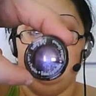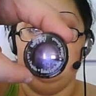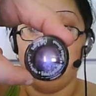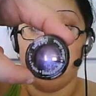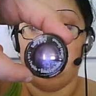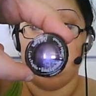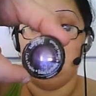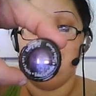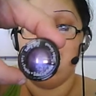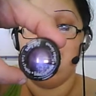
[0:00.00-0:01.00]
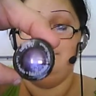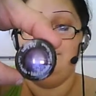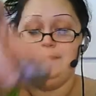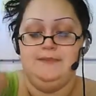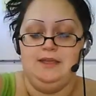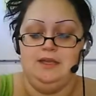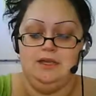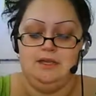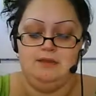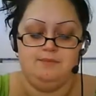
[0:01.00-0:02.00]
it a lot.
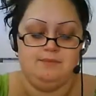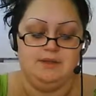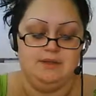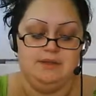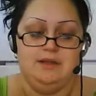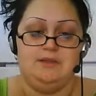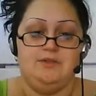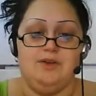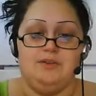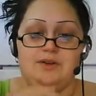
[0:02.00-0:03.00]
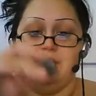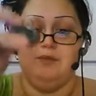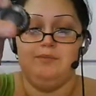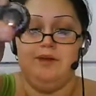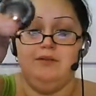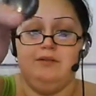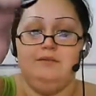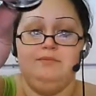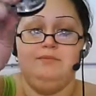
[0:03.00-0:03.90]
And then I've got the gunmetal.